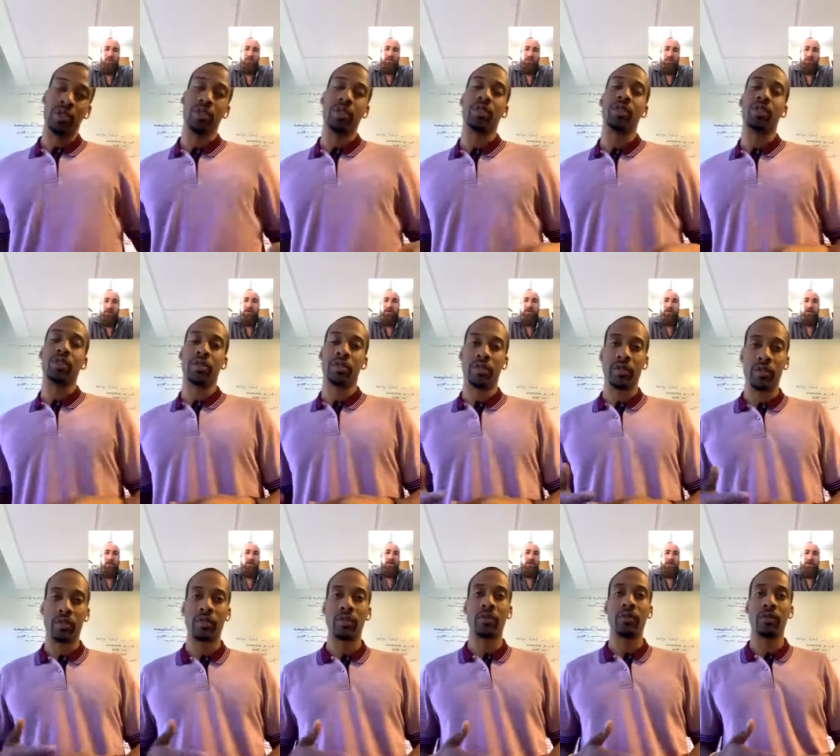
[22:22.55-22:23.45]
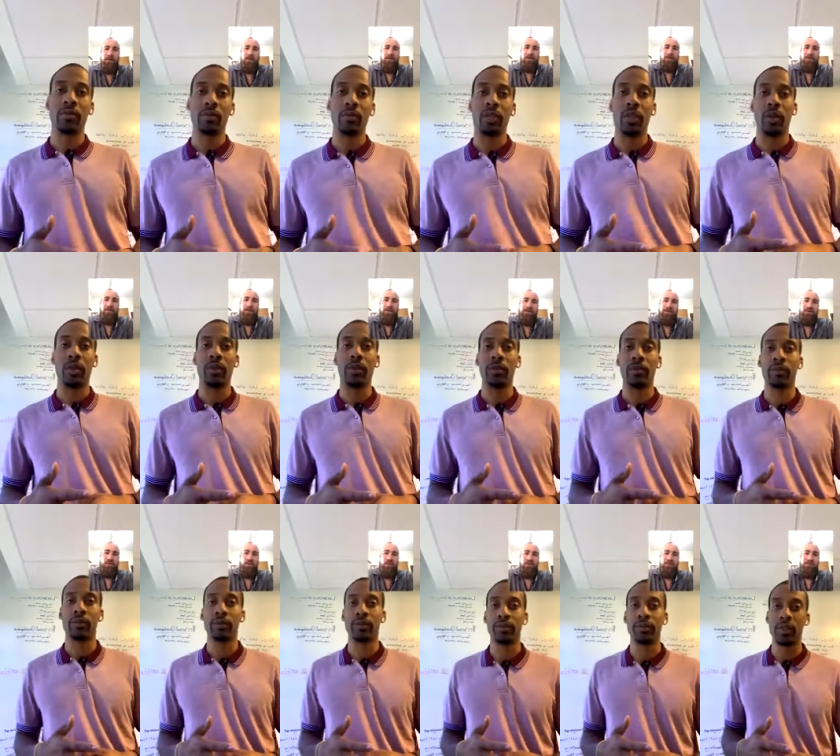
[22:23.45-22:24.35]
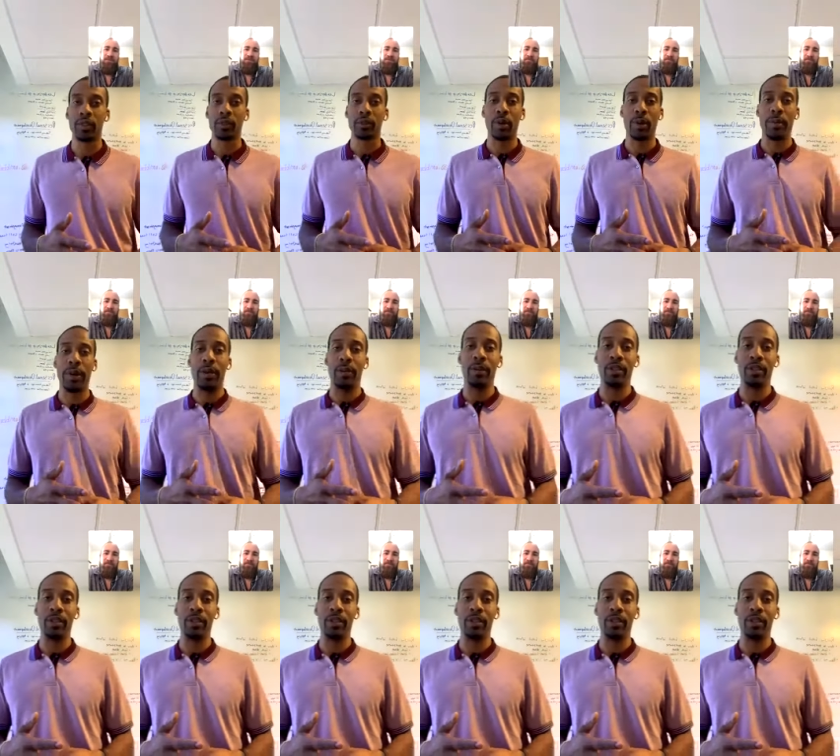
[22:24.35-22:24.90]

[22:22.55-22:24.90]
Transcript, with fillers: True, yeah, that's the only ones. Probate